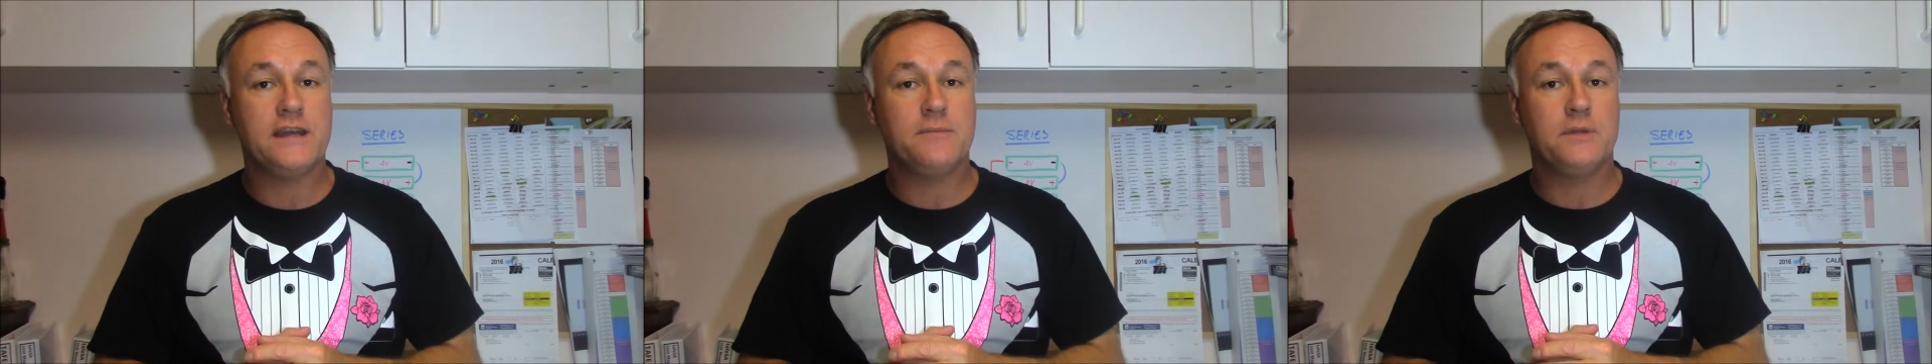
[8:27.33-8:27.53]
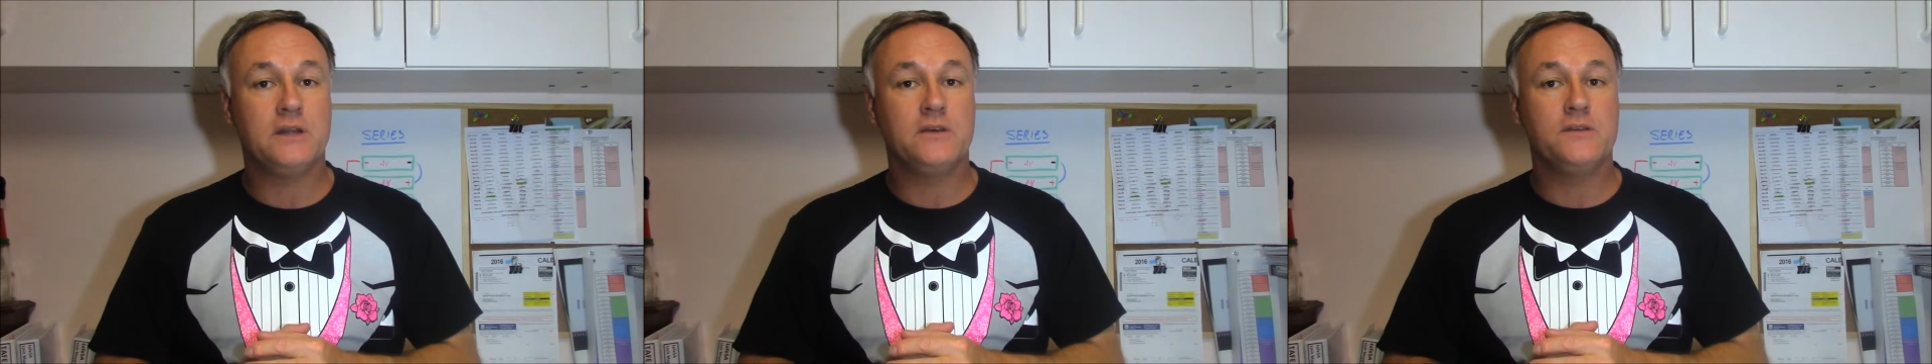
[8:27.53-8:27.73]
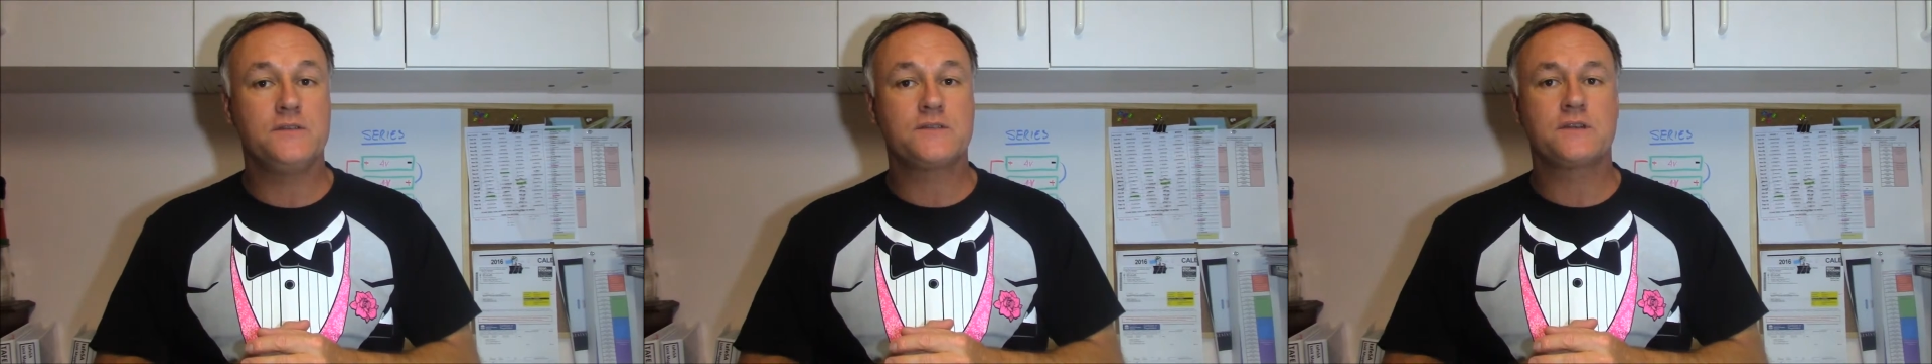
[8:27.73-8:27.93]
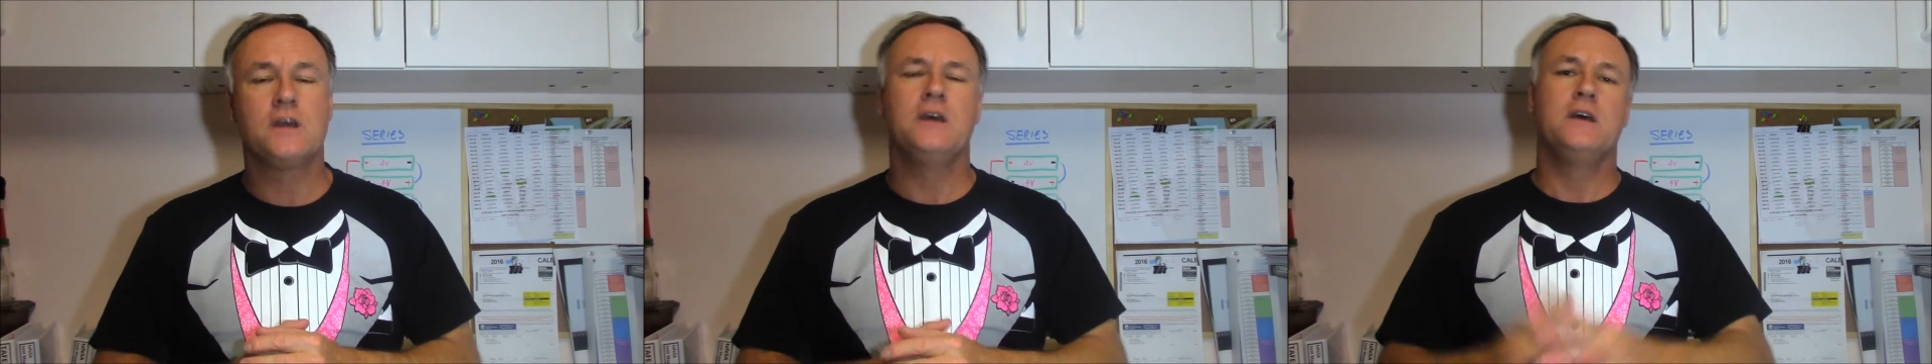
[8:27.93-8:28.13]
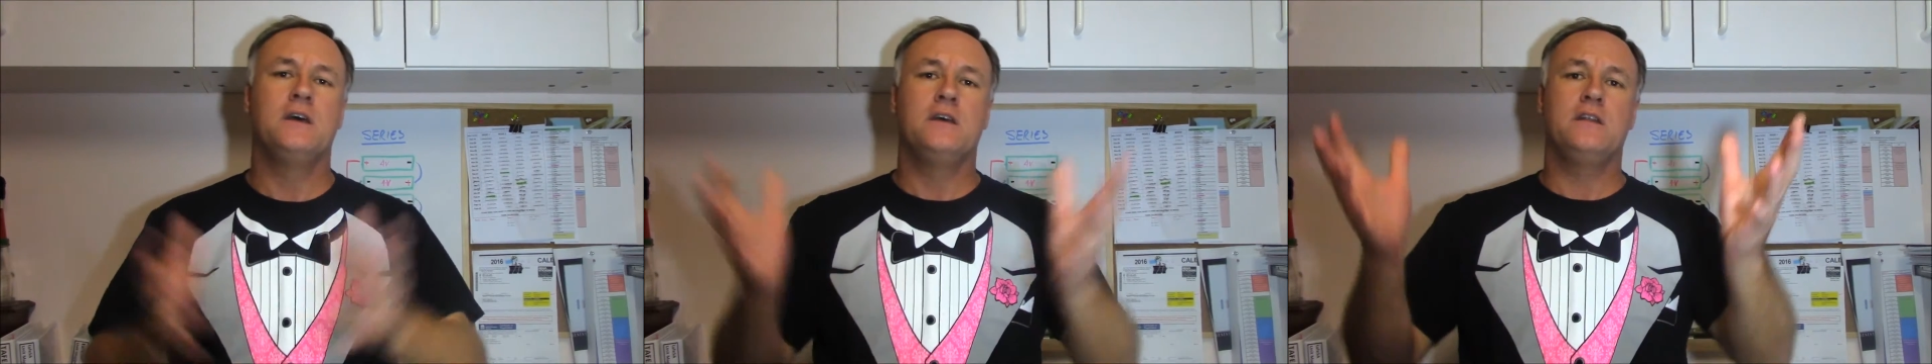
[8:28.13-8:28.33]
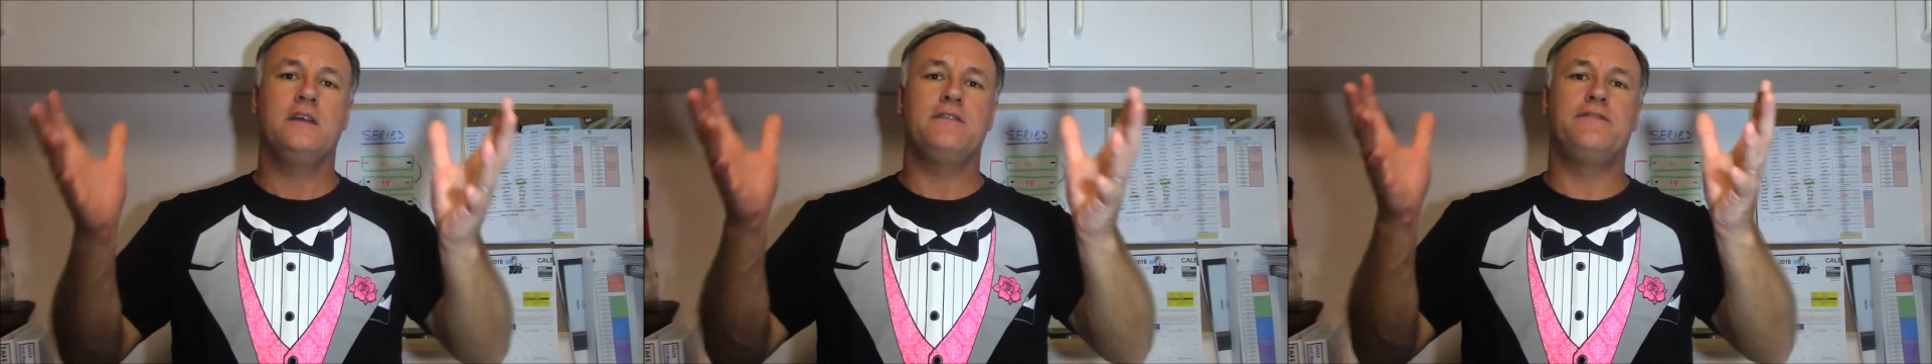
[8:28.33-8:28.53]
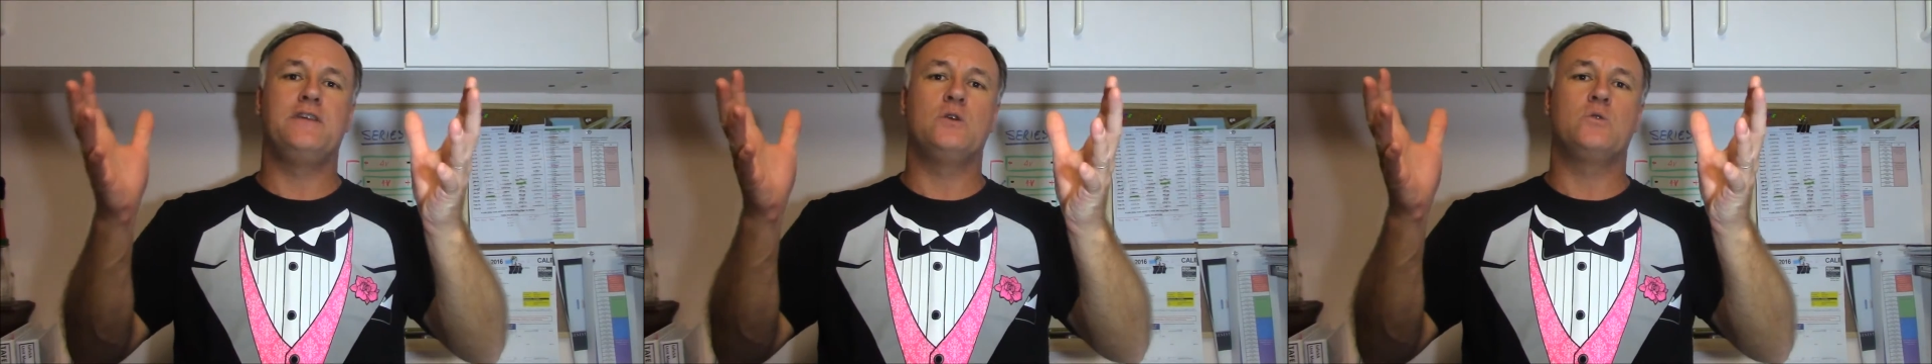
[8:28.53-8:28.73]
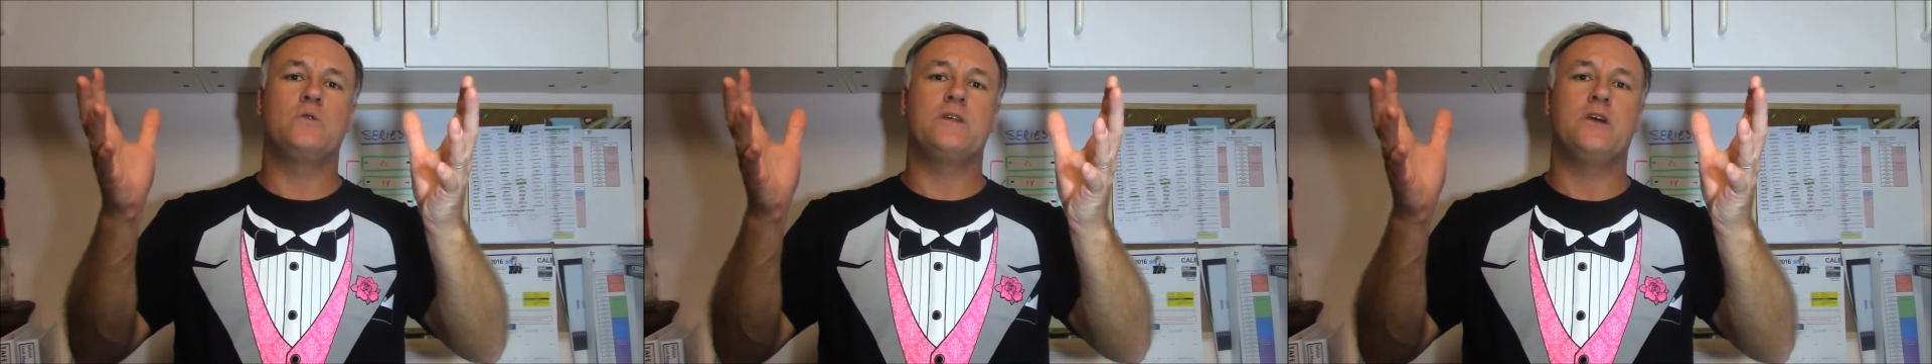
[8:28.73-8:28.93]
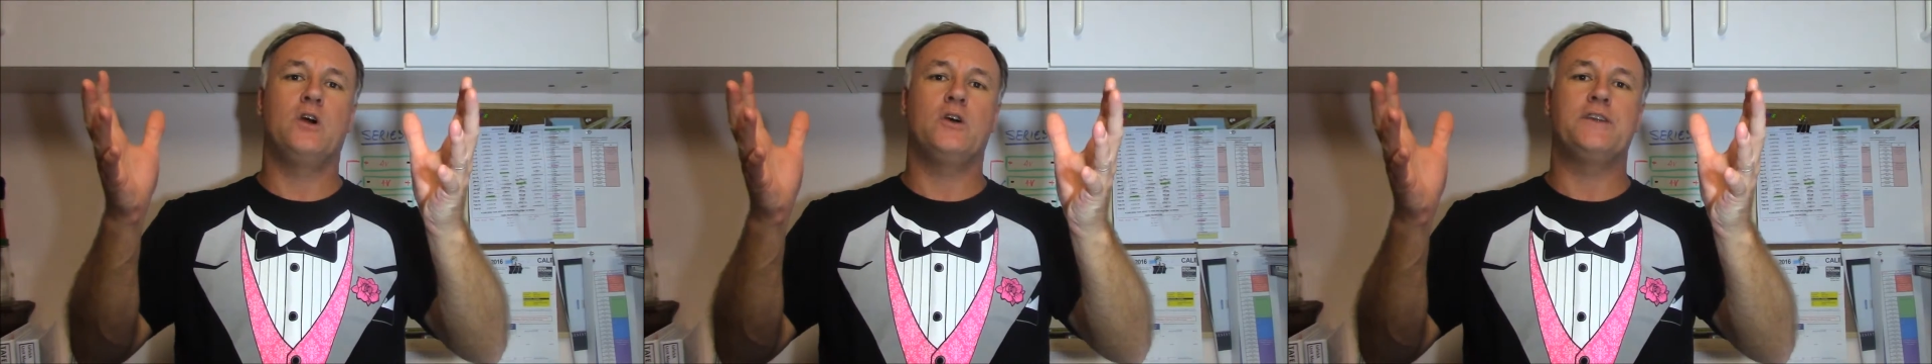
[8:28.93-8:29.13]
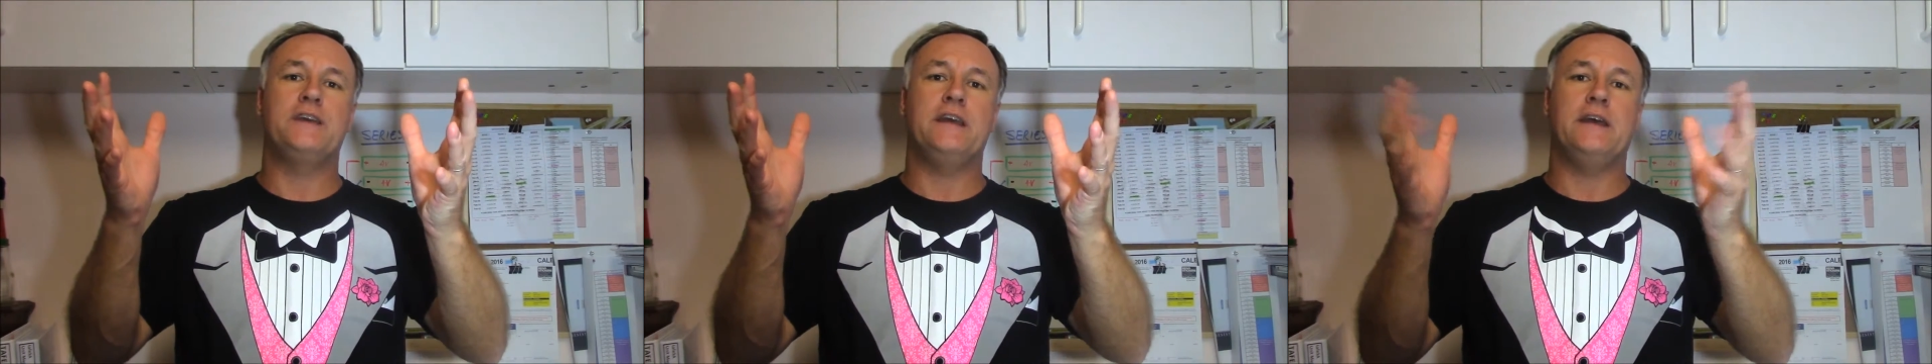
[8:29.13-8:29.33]
balloons? They're filled with
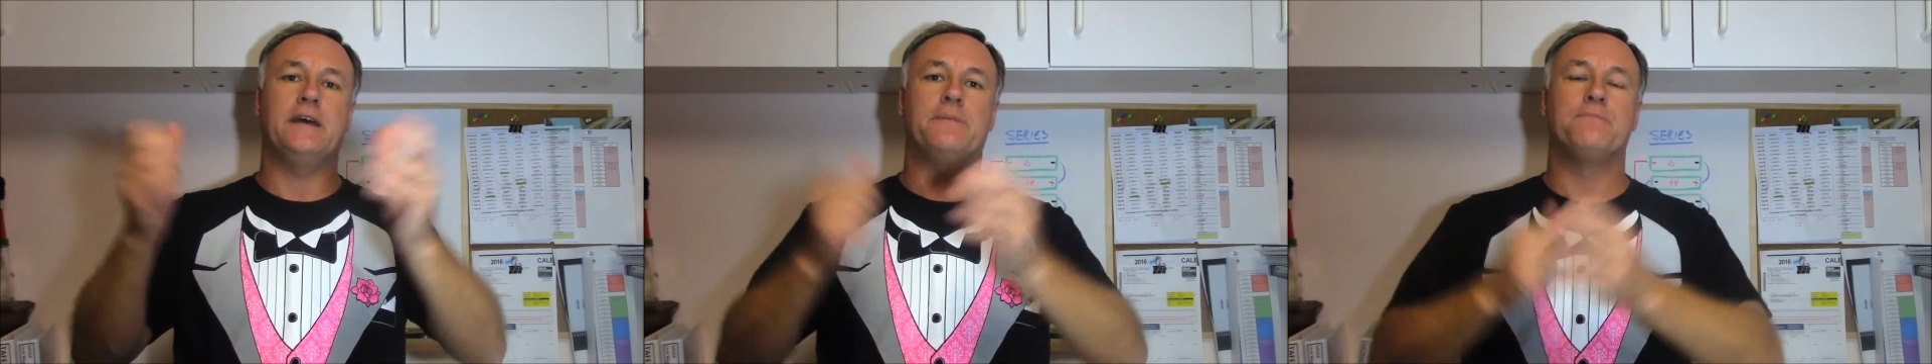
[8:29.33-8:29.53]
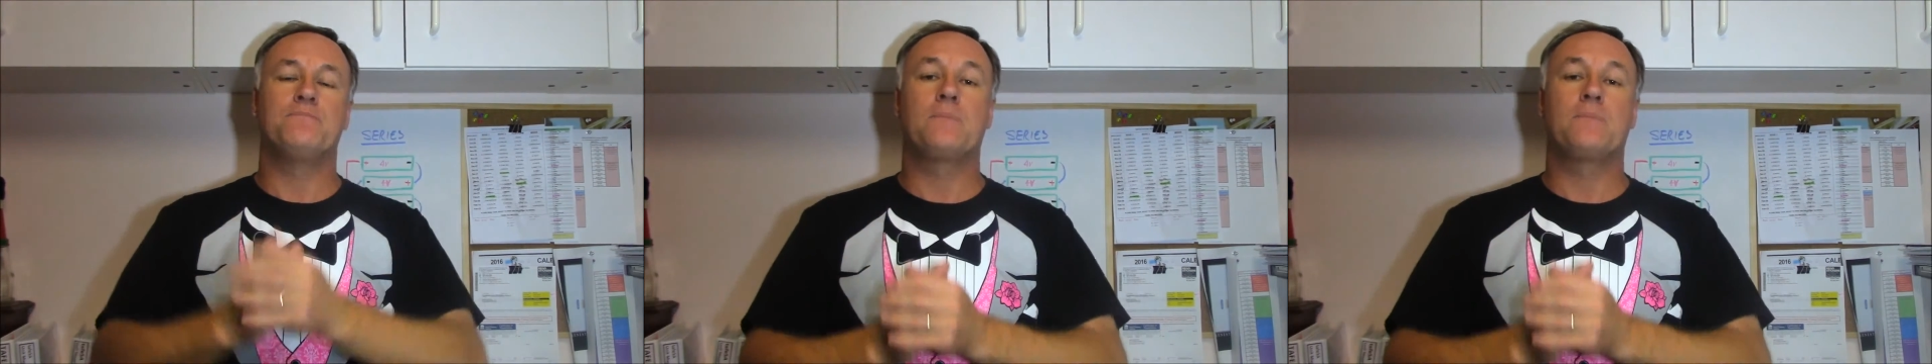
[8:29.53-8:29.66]
hot air.